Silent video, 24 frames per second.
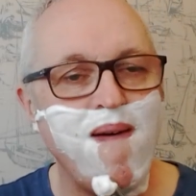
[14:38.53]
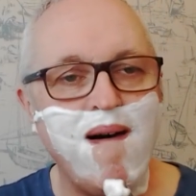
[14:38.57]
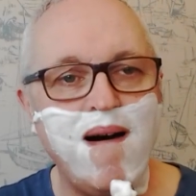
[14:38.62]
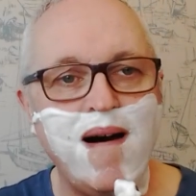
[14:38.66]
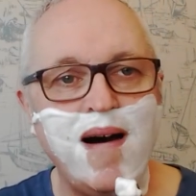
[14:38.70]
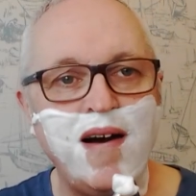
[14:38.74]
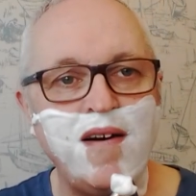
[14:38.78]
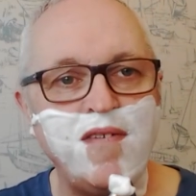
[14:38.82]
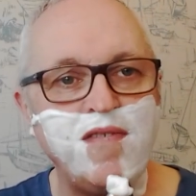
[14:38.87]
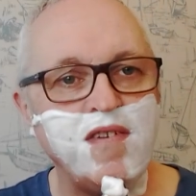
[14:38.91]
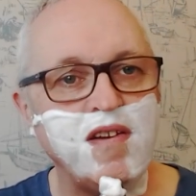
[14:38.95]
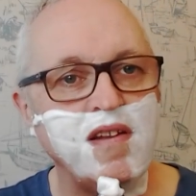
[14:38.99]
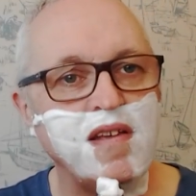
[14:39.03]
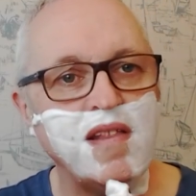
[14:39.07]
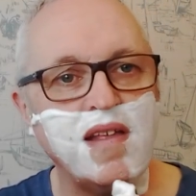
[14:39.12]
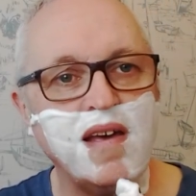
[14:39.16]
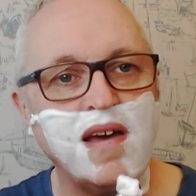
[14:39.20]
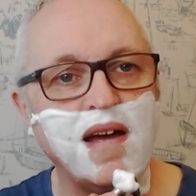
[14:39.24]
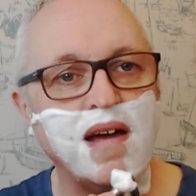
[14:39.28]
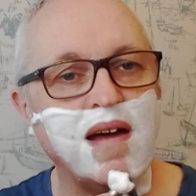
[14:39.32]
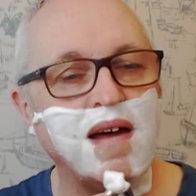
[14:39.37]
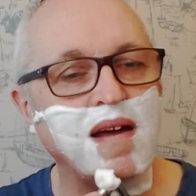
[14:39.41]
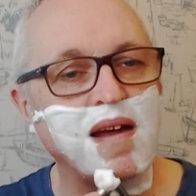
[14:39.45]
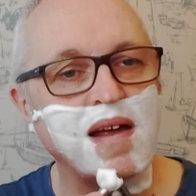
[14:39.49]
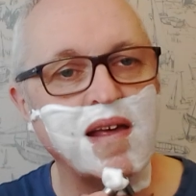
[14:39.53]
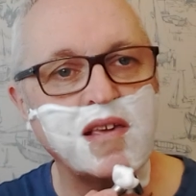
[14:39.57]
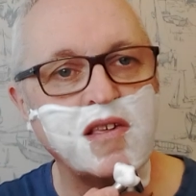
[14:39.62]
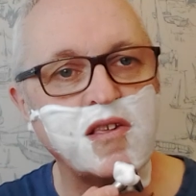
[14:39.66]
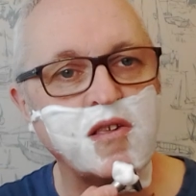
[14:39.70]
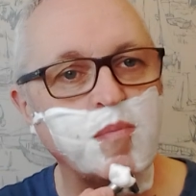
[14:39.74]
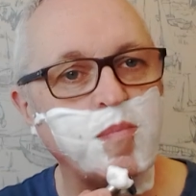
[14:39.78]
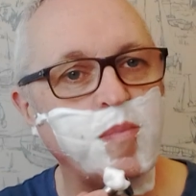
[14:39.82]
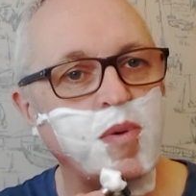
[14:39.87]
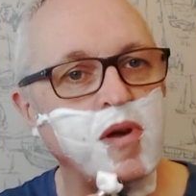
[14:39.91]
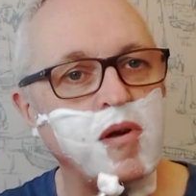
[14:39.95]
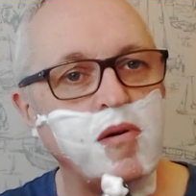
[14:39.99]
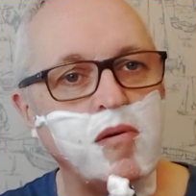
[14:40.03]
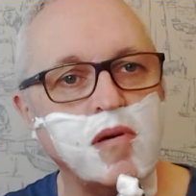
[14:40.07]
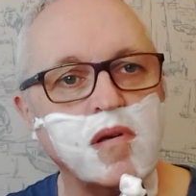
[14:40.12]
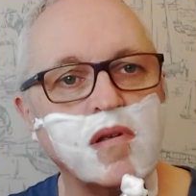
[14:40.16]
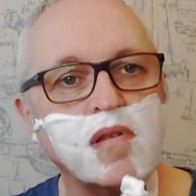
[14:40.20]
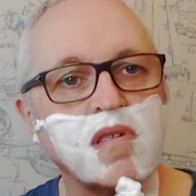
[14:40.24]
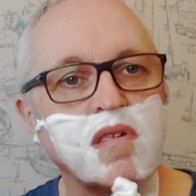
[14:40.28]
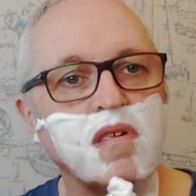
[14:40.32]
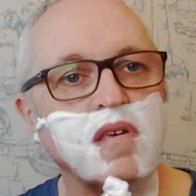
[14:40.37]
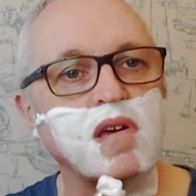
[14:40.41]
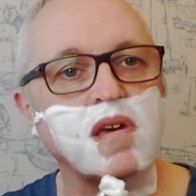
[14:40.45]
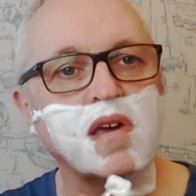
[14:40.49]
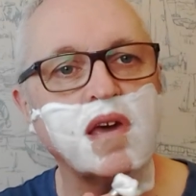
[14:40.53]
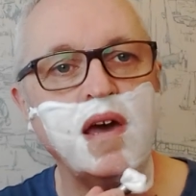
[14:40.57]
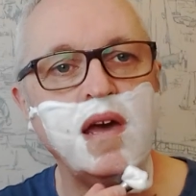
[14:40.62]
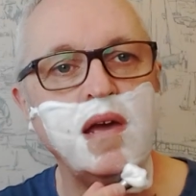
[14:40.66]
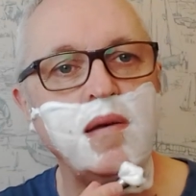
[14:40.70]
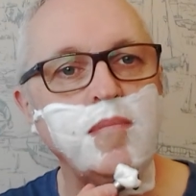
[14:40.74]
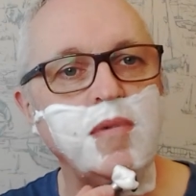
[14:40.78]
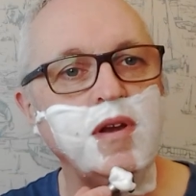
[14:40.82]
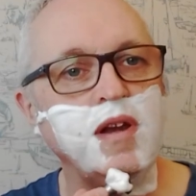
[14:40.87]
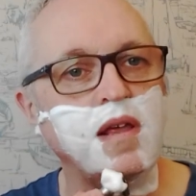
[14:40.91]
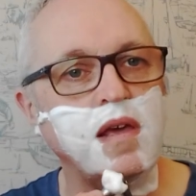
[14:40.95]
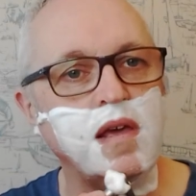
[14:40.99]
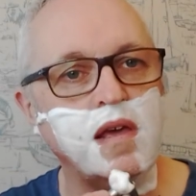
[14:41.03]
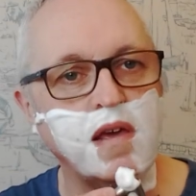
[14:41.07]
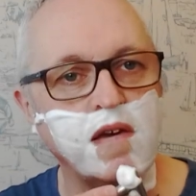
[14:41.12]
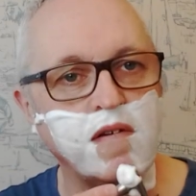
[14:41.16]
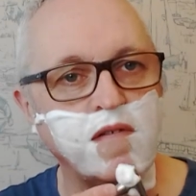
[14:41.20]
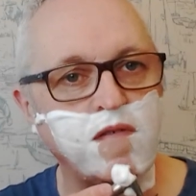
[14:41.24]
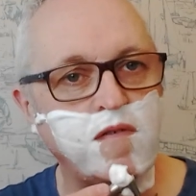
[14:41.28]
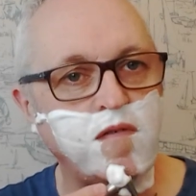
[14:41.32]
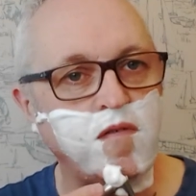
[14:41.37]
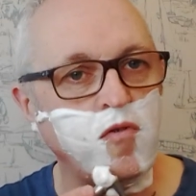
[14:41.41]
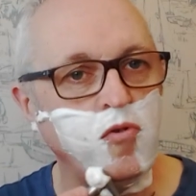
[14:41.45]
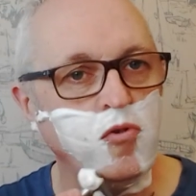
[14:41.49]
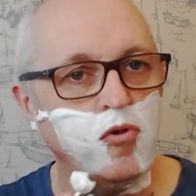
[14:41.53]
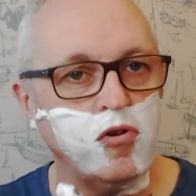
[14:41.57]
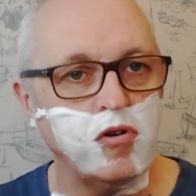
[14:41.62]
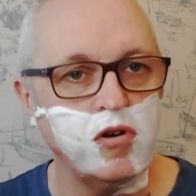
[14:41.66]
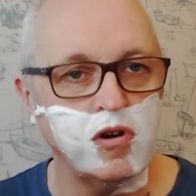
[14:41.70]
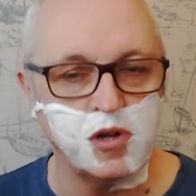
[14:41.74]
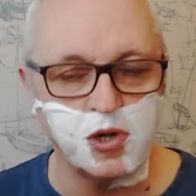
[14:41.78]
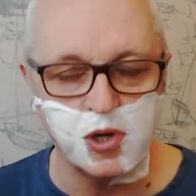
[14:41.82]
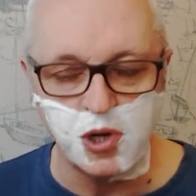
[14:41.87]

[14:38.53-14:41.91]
After that experience, I came in here for a